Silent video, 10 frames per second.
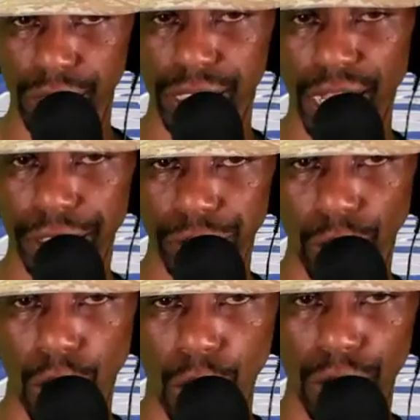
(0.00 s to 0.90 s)
stay
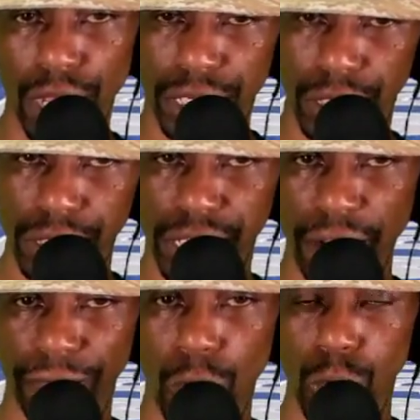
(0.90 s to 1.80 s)
strong, still stay
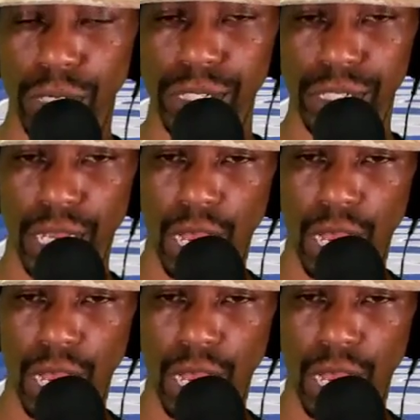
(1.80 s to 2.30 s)
focused.